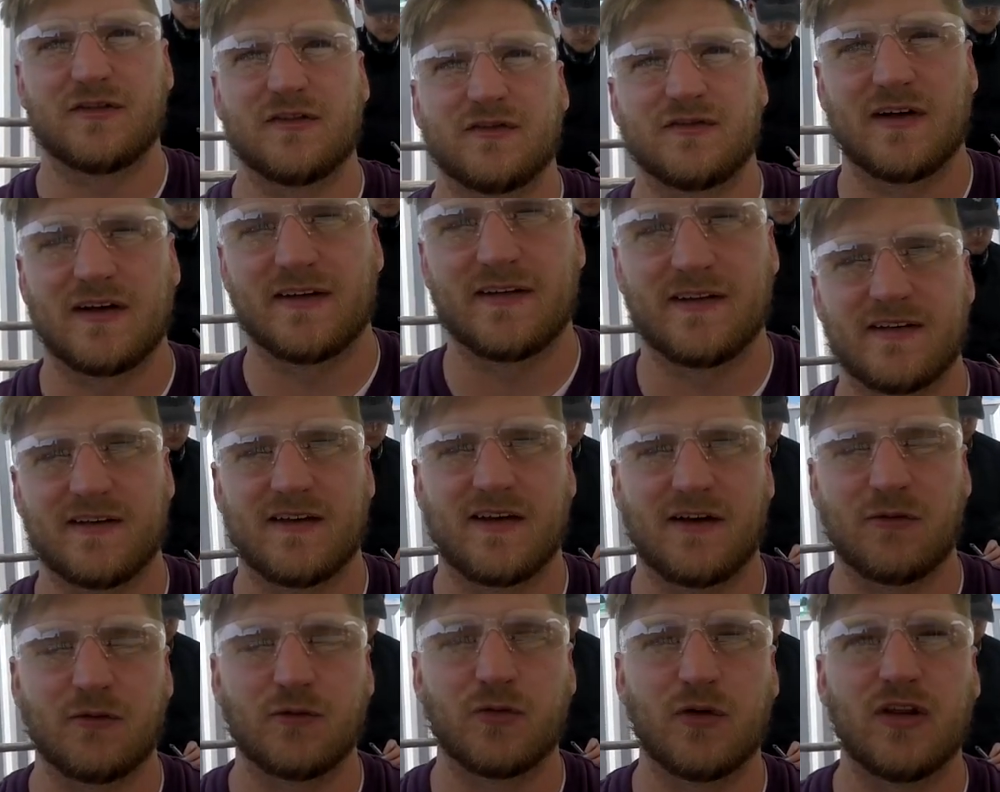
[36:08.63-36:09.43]
defense, it's
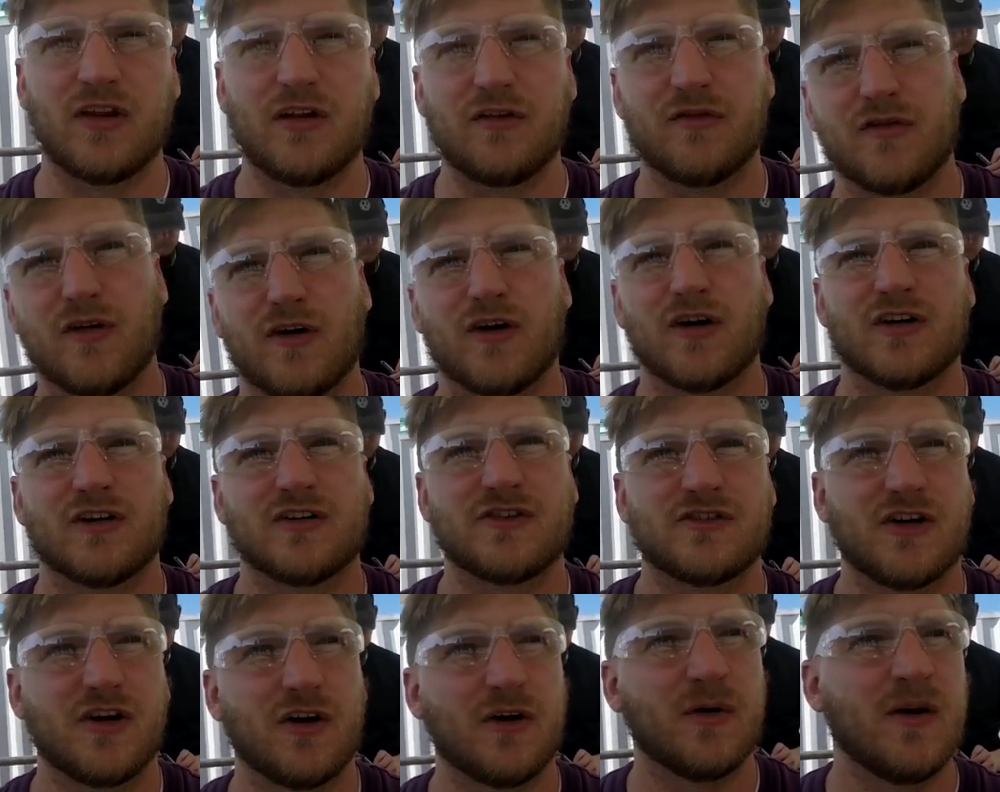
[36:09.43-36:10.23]
like really far.
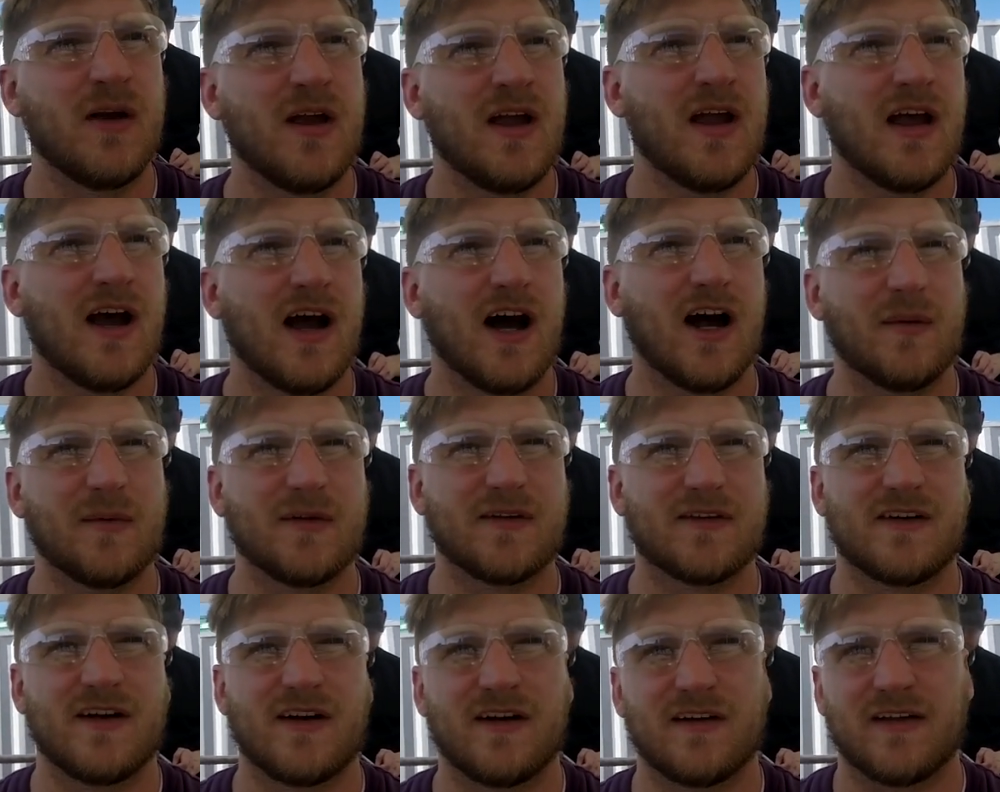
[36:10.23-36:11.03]
So um,
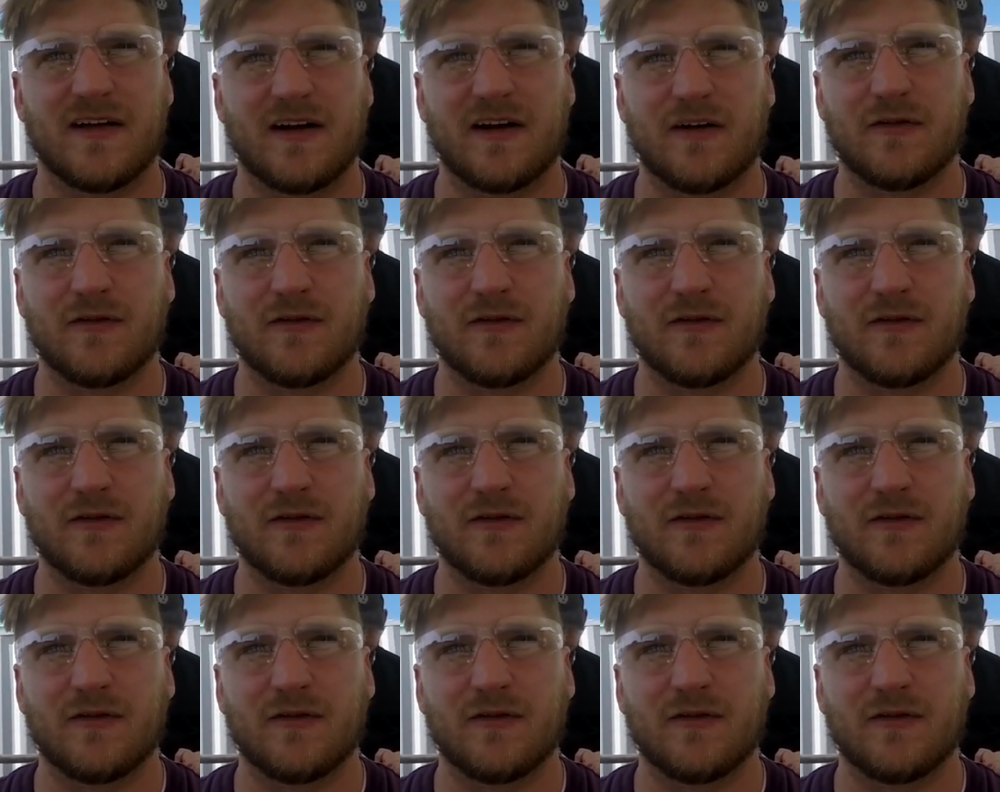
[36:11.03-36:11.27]
it's not like